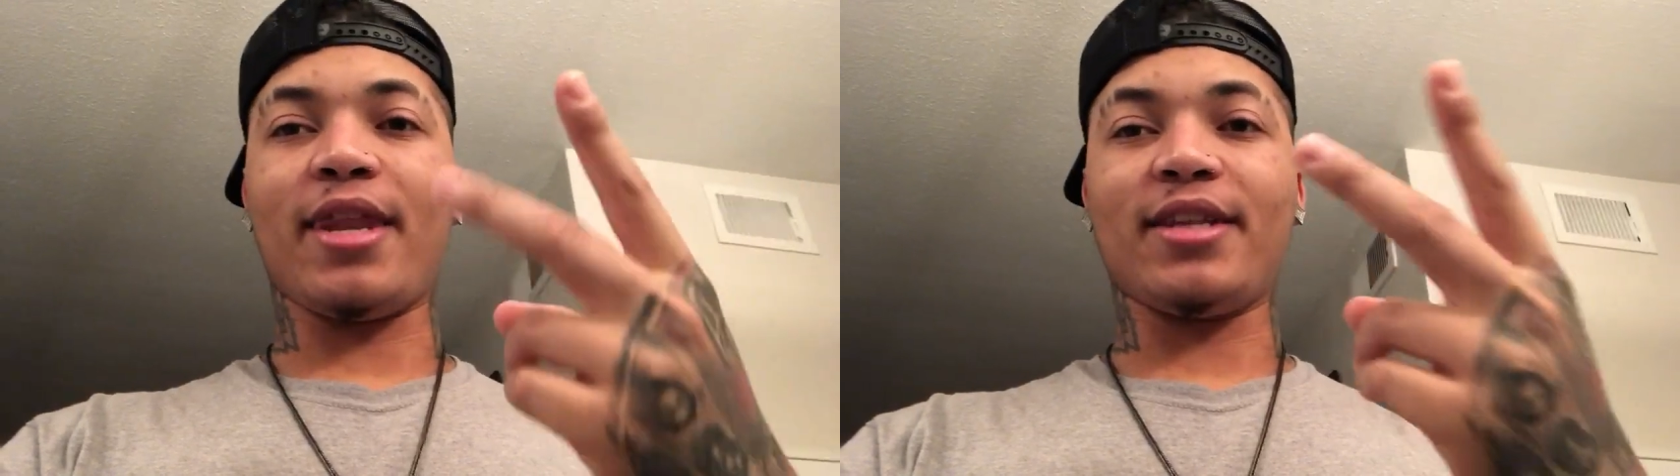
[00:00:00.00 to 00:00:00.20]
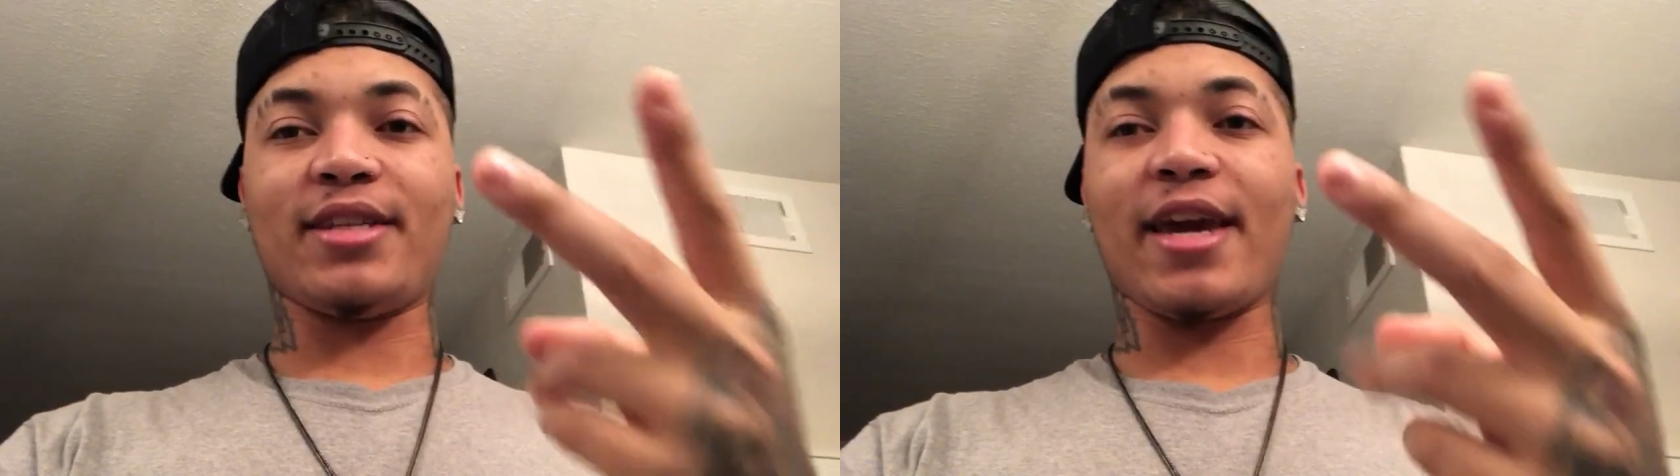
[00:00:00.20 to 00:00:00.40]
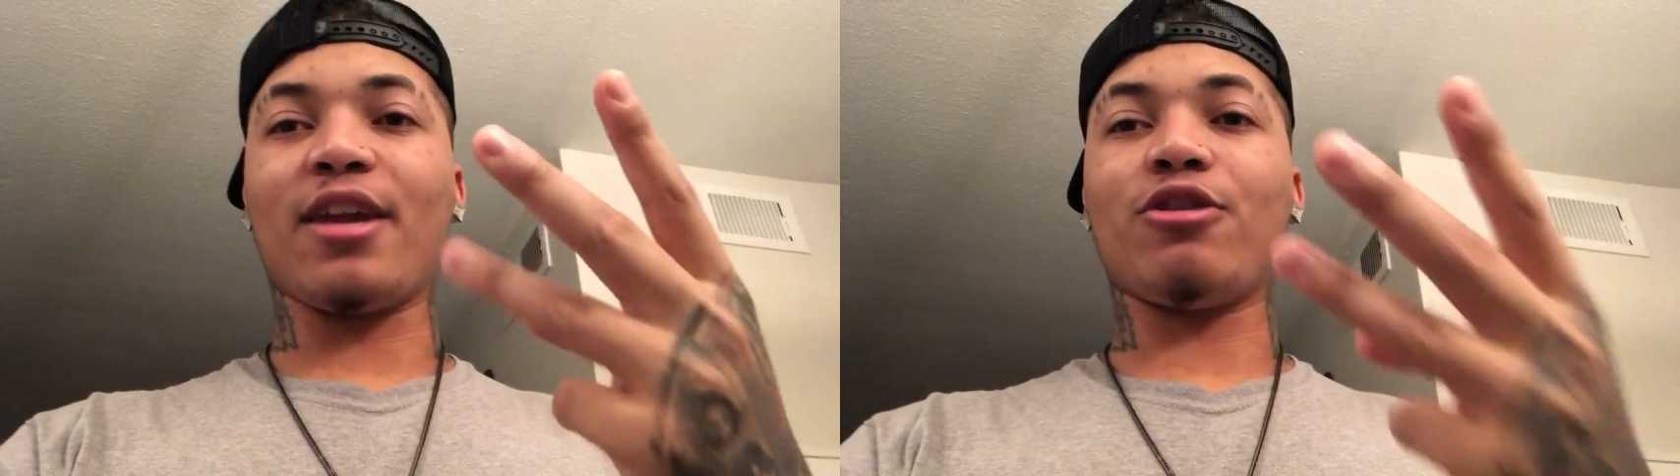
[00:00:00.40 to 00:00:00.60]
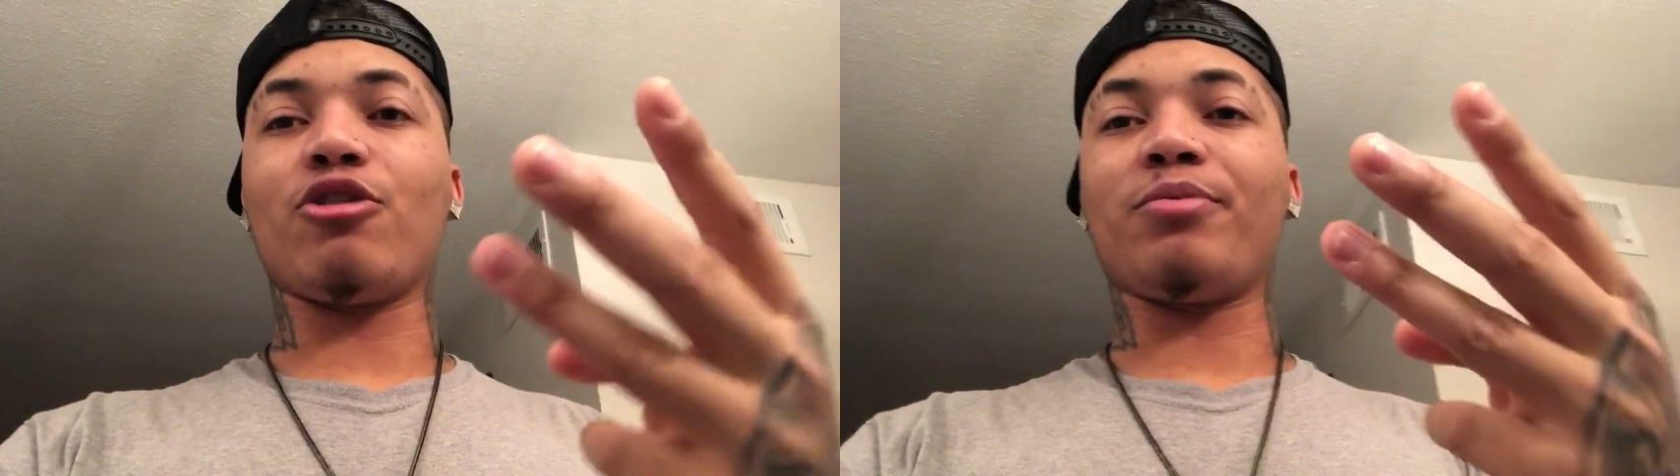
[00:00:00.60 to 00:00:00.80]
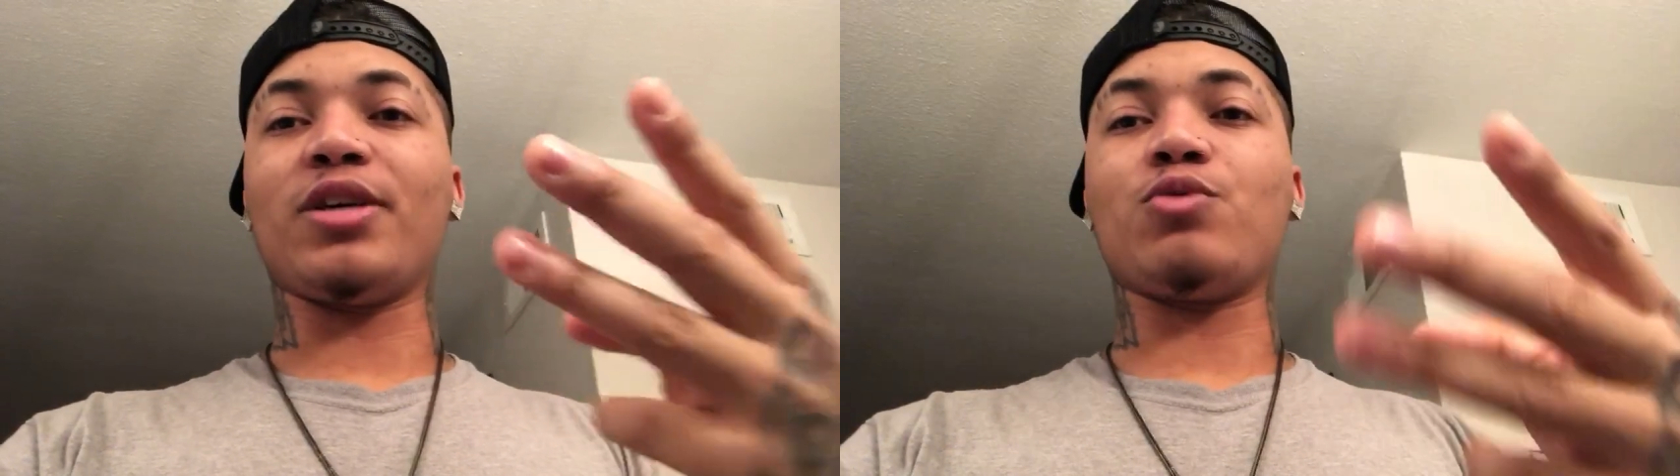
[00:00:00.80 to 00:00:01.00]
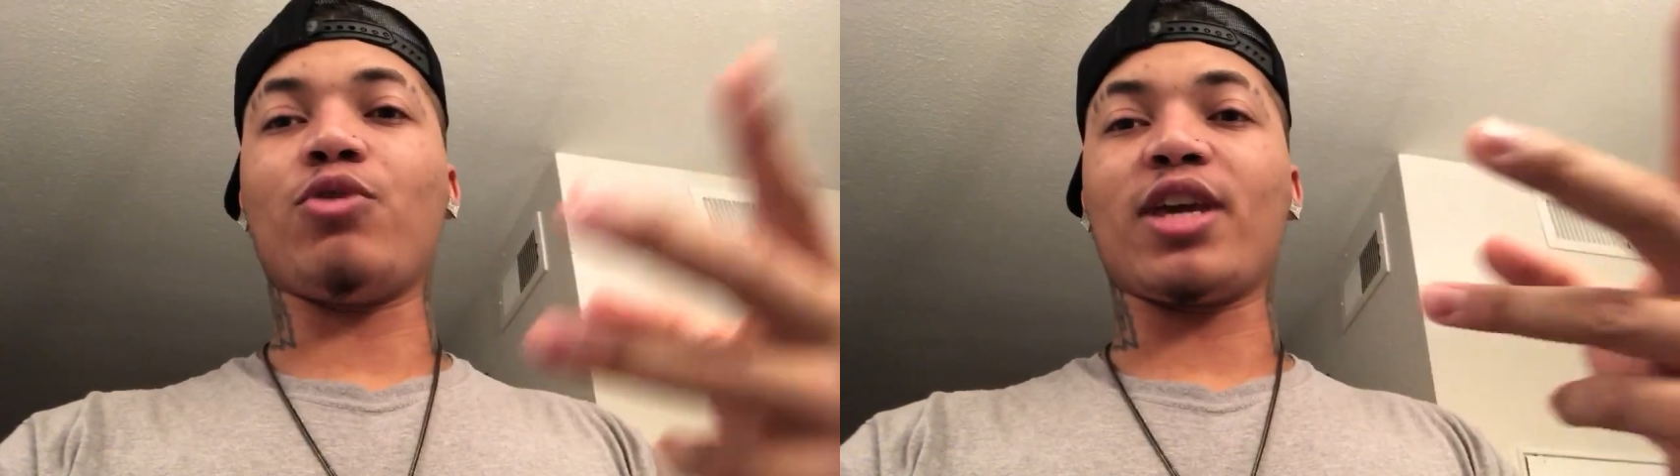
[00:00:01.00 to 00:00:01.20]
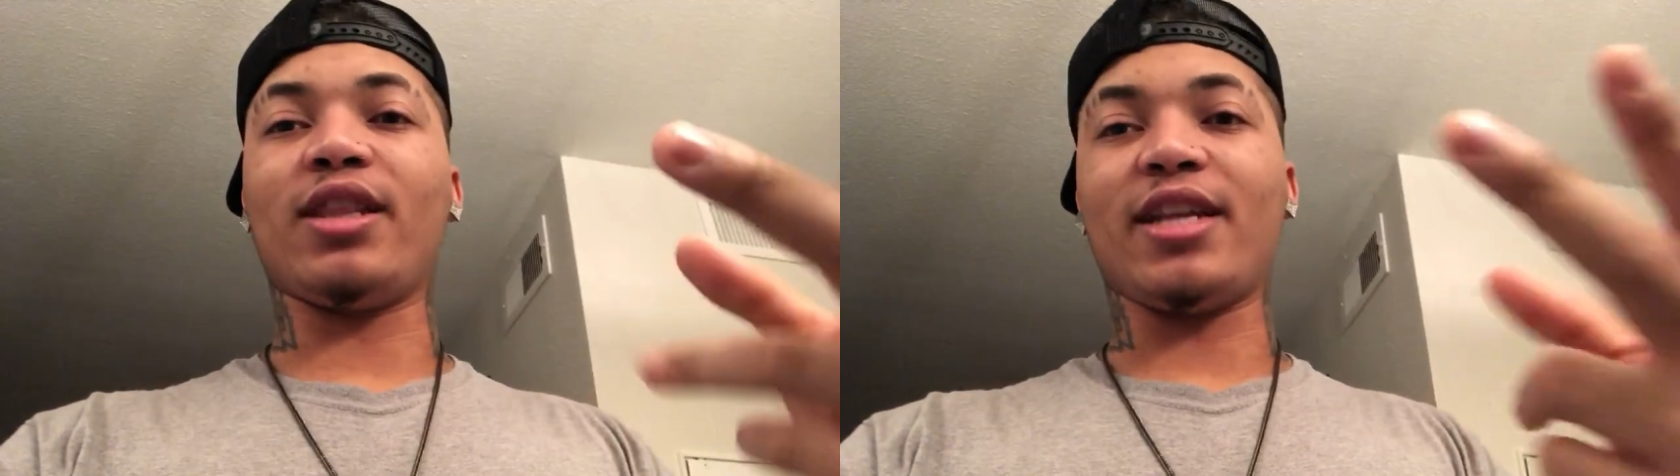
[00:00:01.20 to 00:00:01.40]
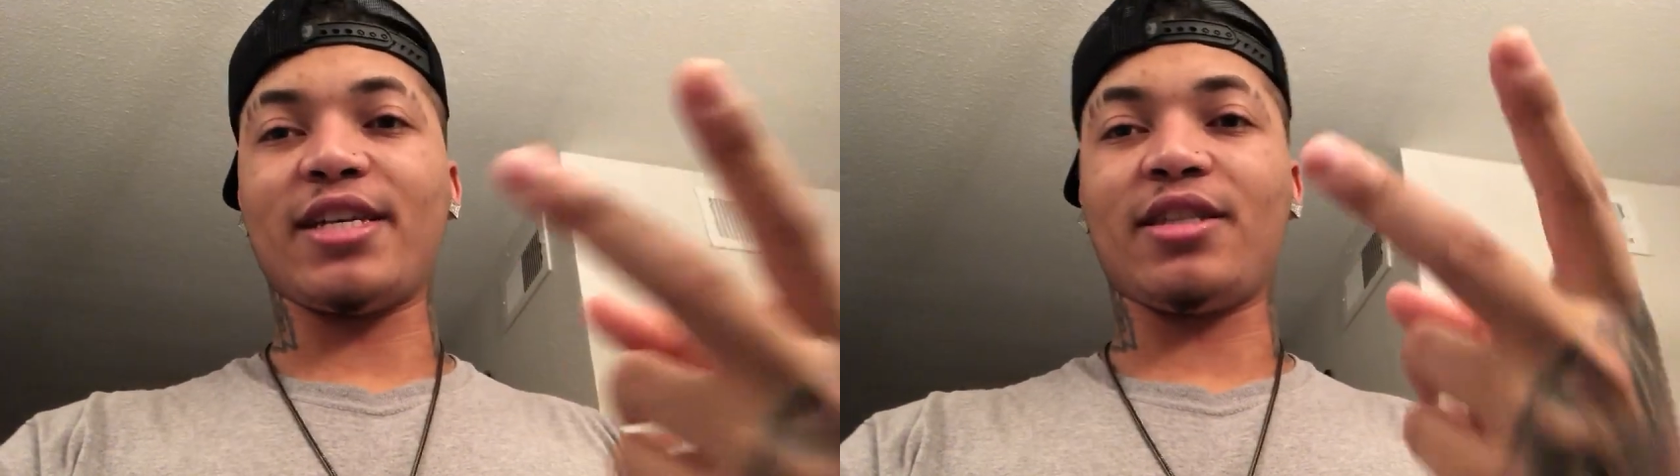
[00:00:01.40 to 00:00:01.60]
and then second and third place will
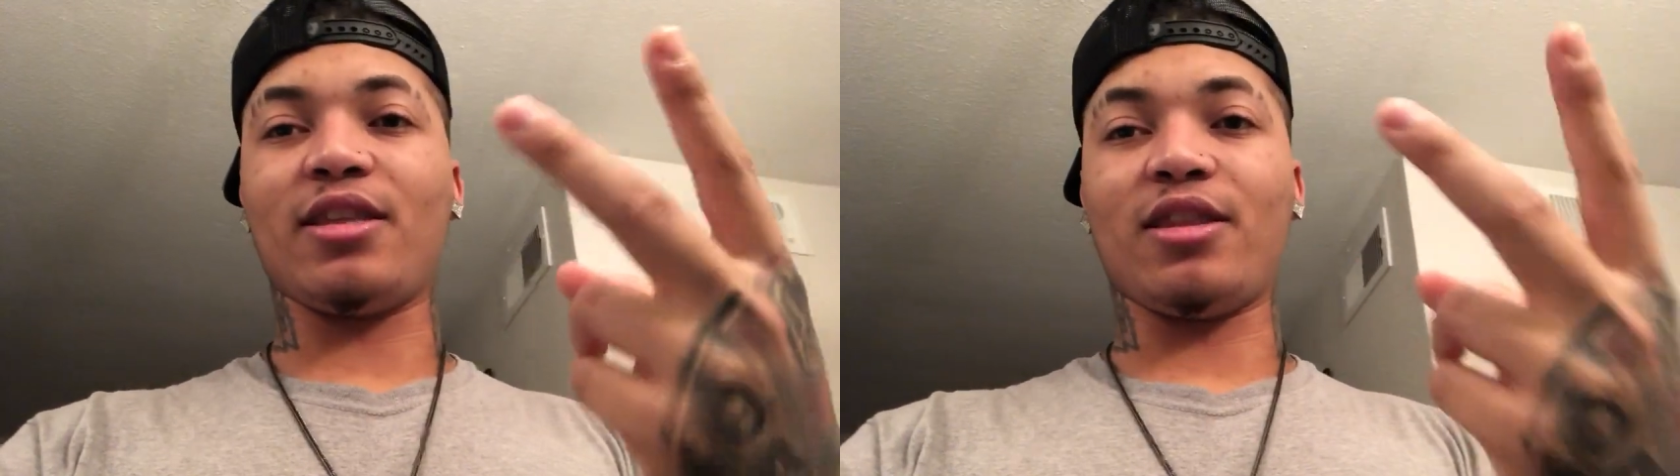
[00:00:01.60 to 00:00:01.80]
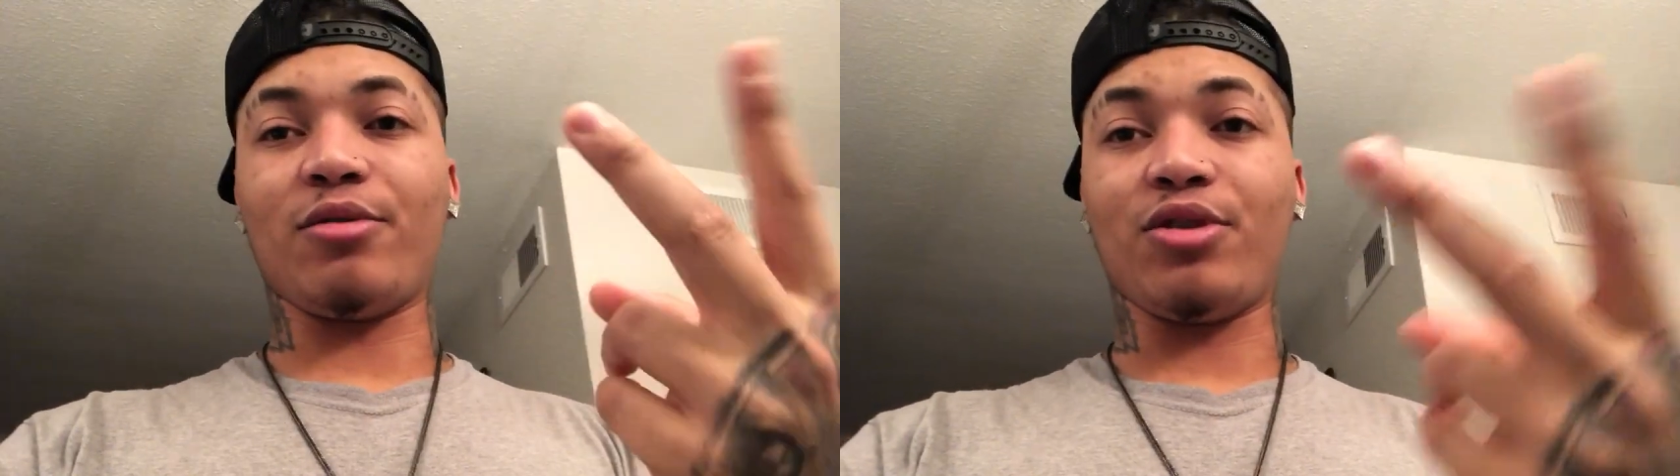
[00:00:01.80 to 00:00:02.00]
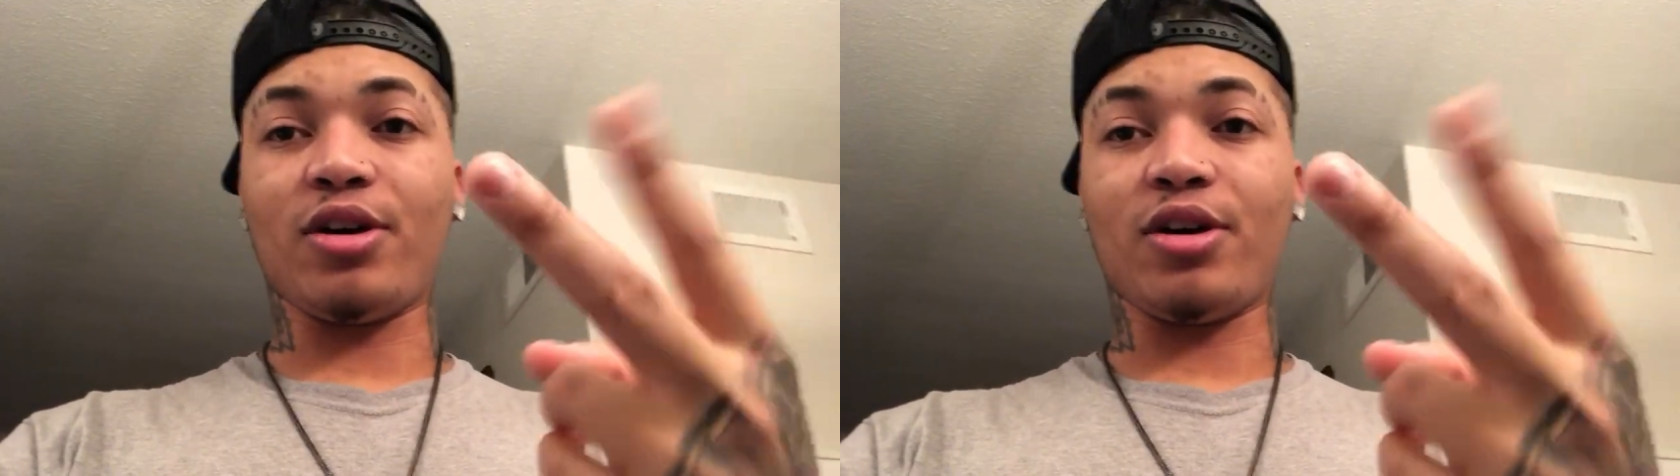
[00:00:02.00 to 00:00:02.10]
get less than the,